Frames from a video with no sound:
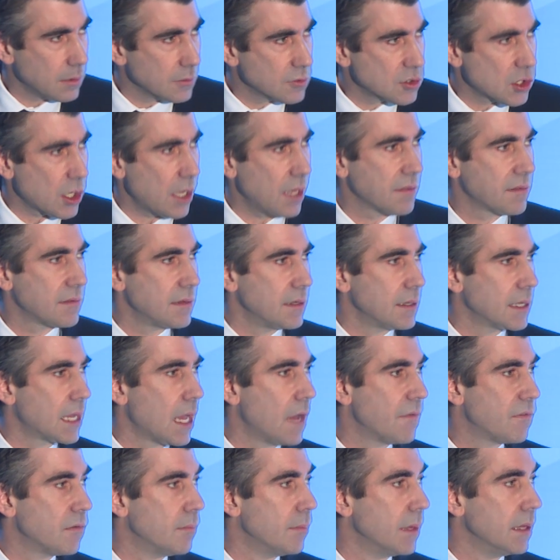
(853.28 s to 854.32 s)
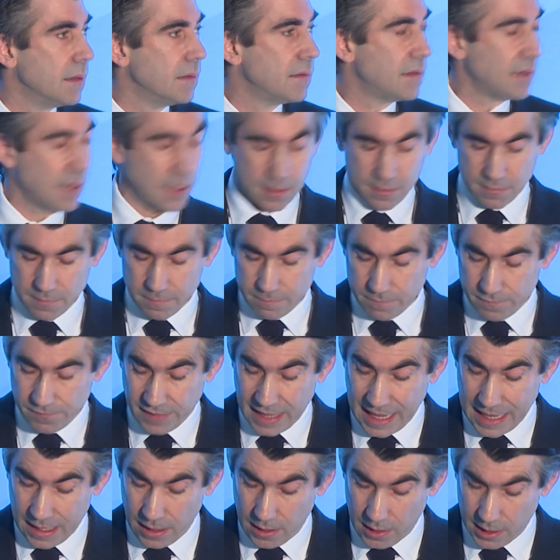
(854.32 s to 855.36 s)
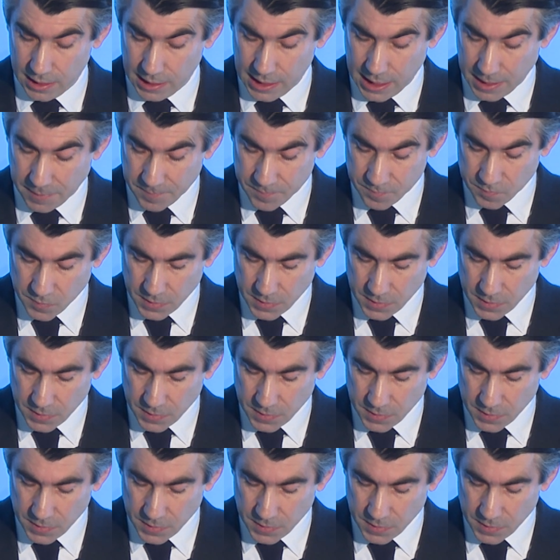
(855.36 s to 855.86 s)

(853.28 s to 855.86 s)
trust in government is flatlining.